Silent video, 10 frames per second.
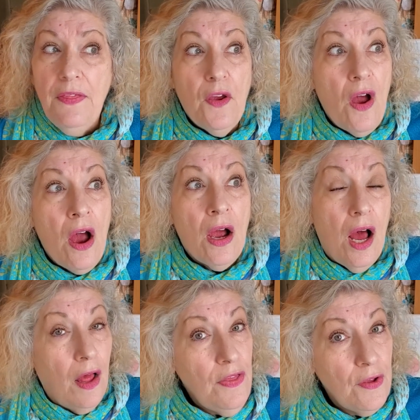There are
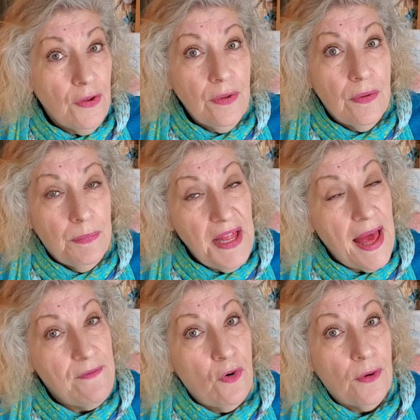other
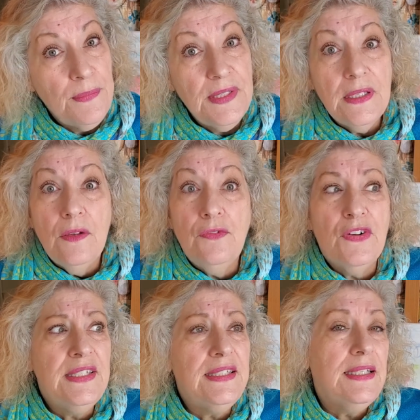platforms,
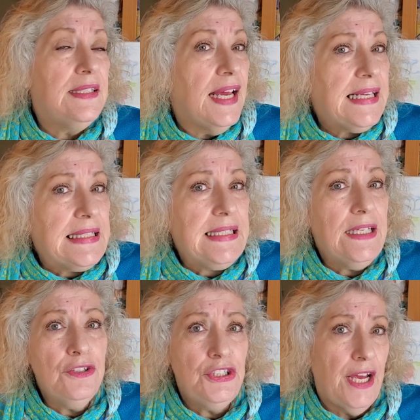for instance, like
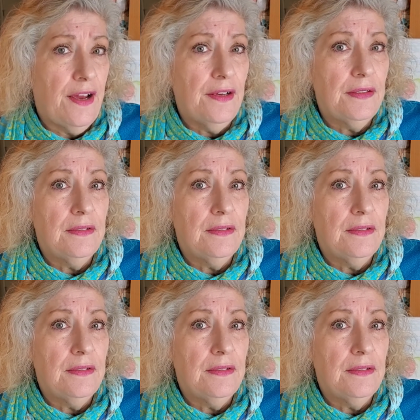Skillshare,